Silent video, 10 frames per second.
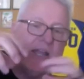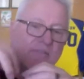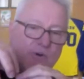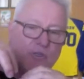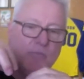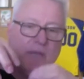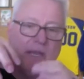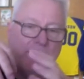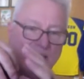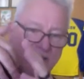and the folding
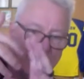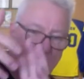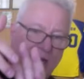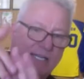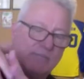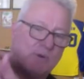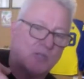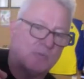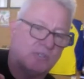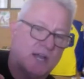bead, makes it the lightest
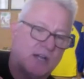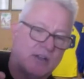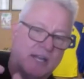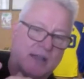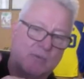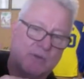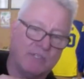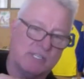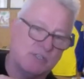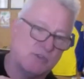possible tire you can get, which
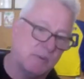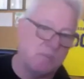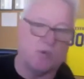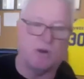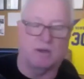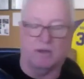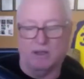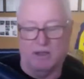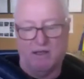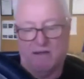is extremely important
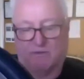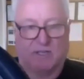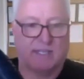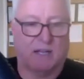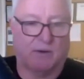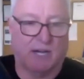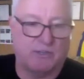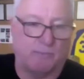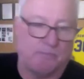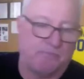for
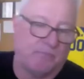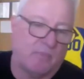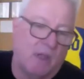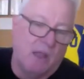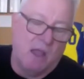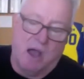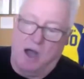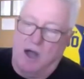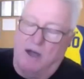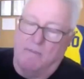acceleration.
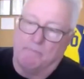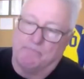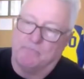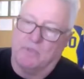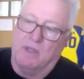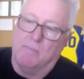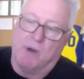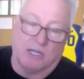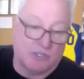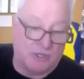
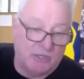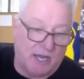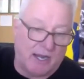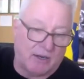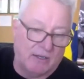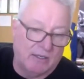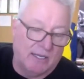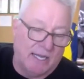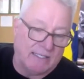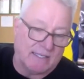BoxOne tire
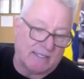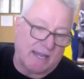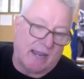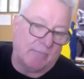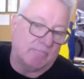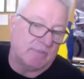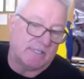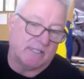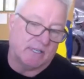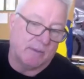is the same
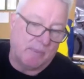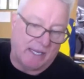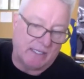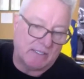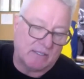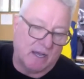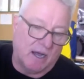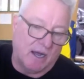silica-based